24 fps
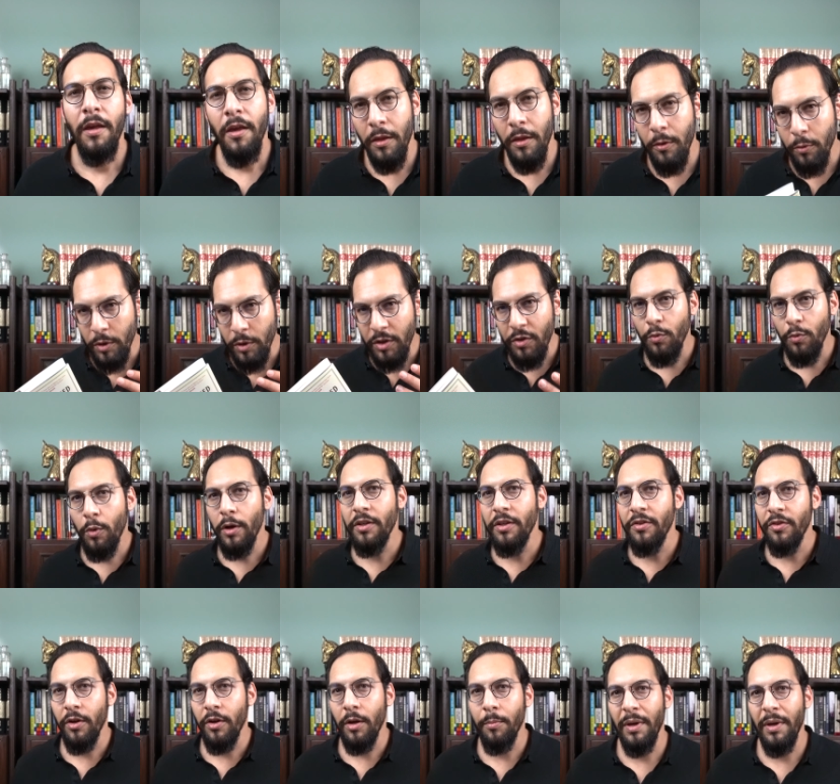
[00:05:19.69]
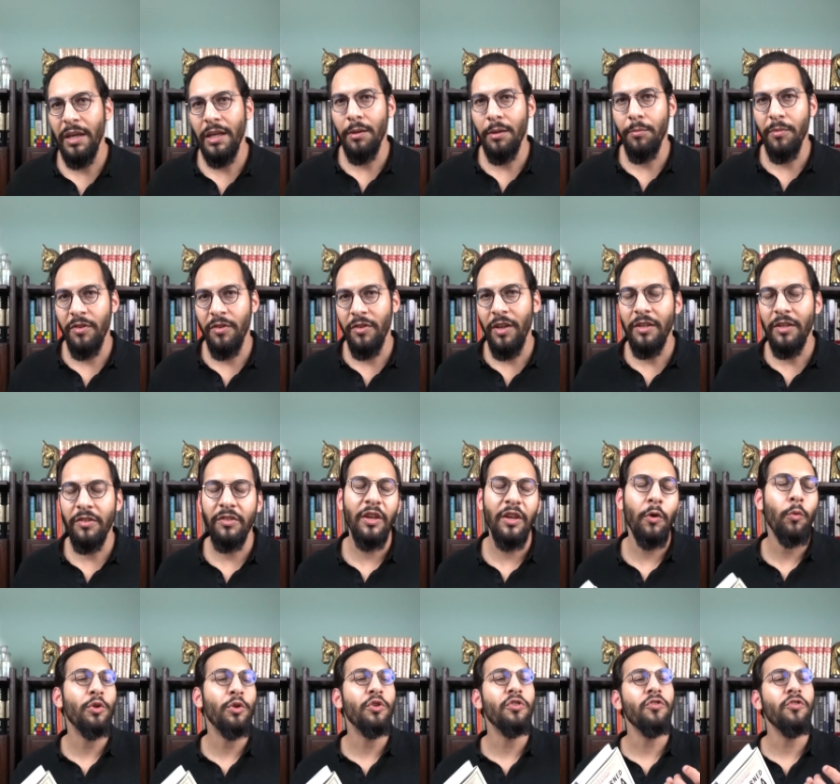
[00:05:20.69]
The reason why you start making mistakes is
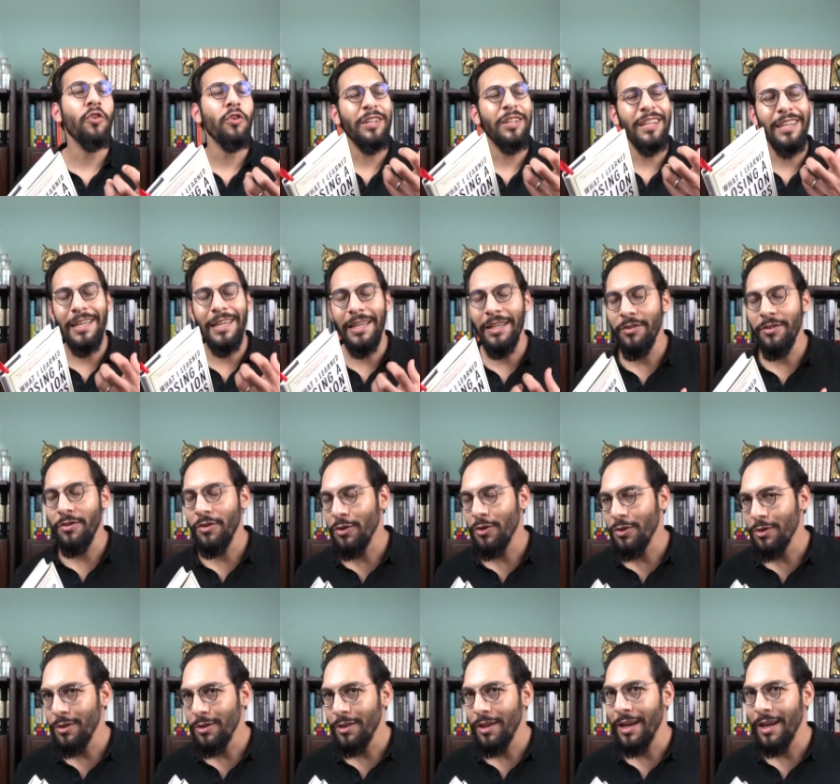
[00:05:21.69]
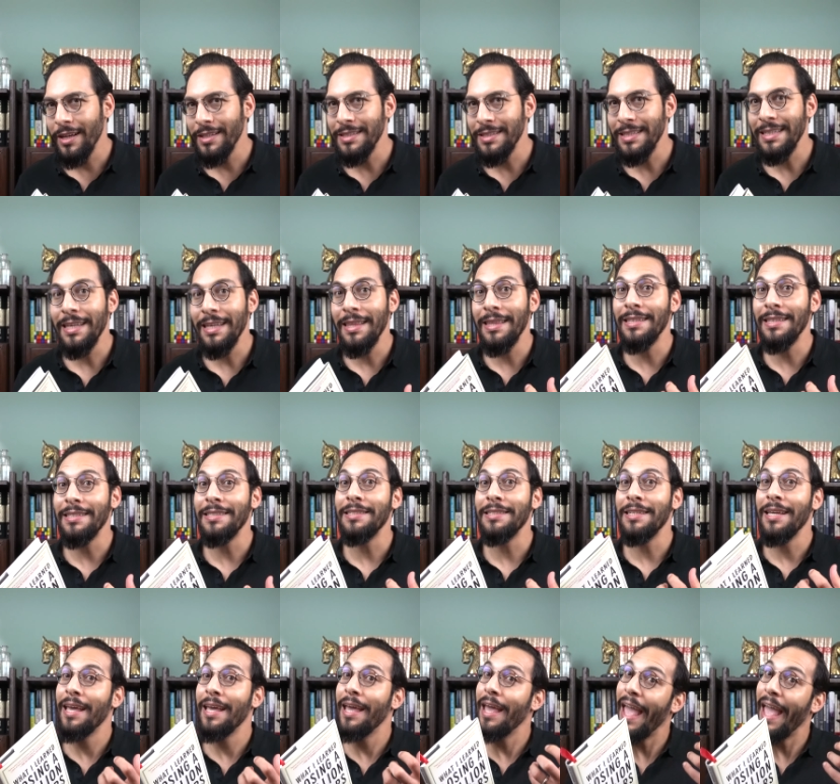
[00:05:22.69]
that when you start internalizing
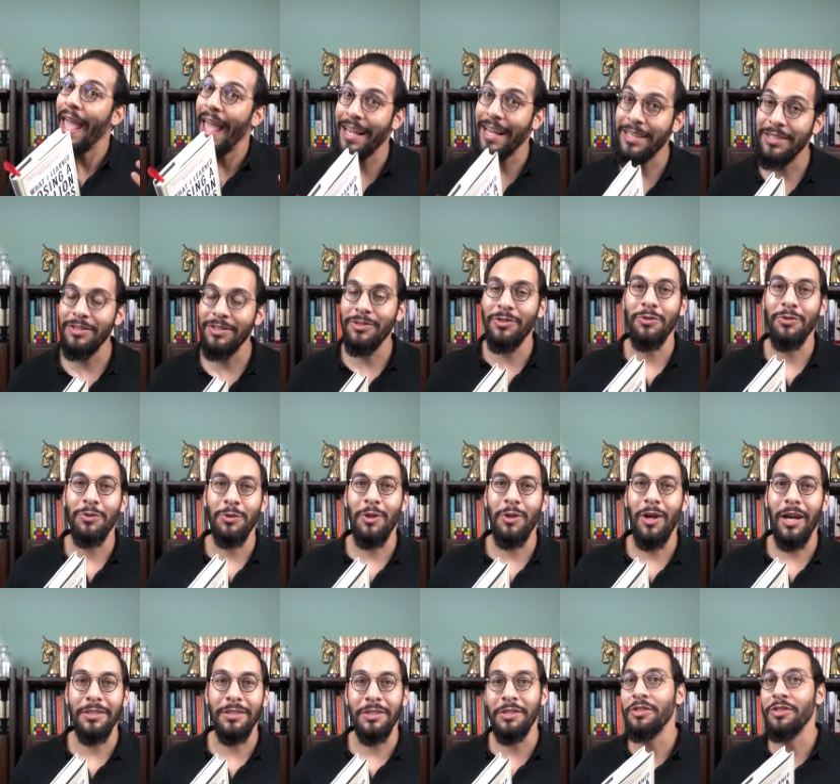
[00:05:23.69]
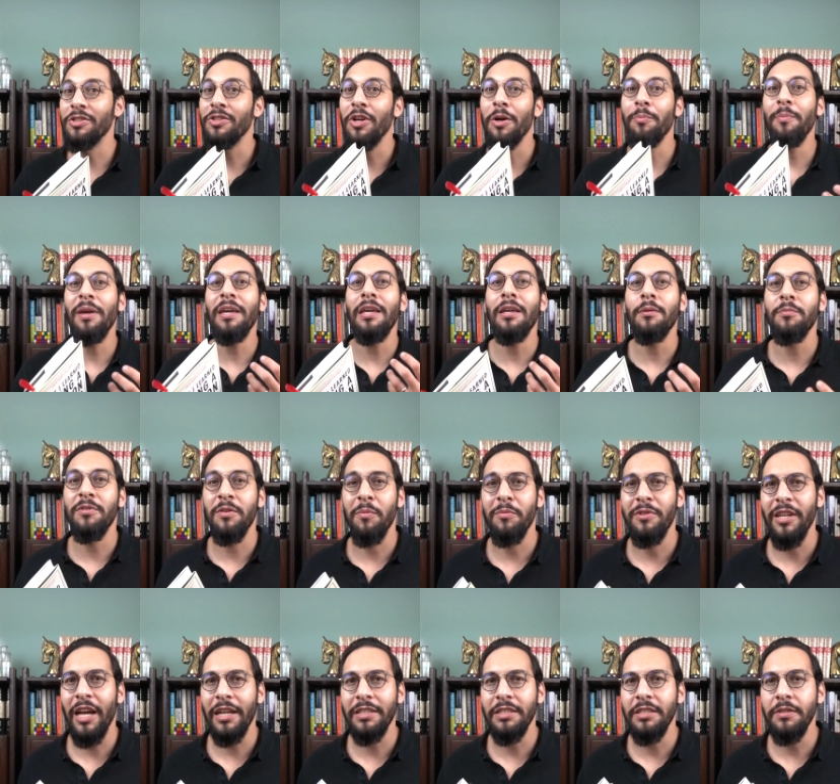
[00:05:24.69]
these external losses, you start making them
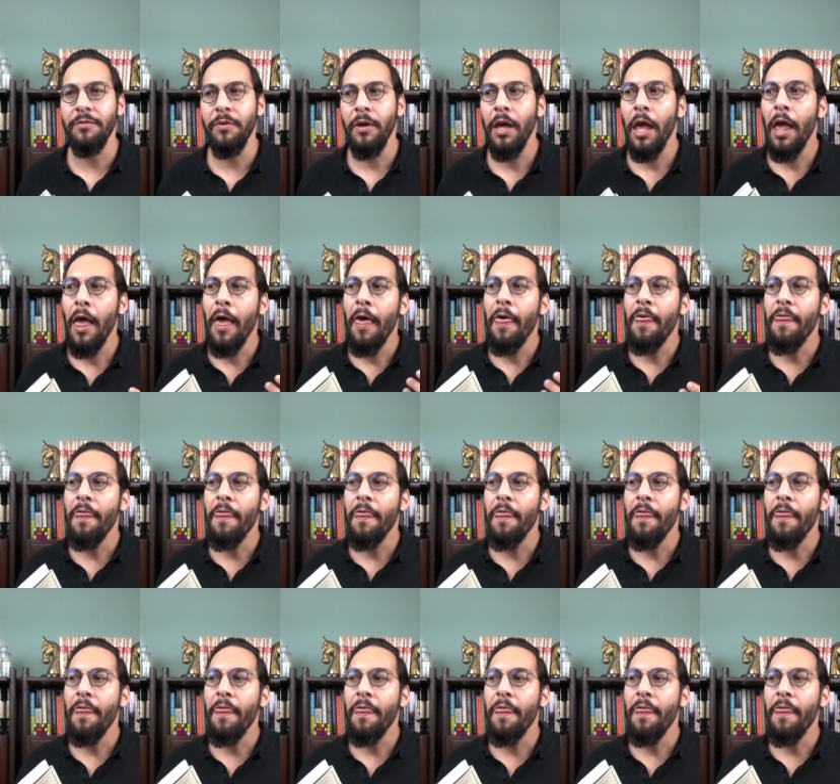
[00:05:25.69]
subjective,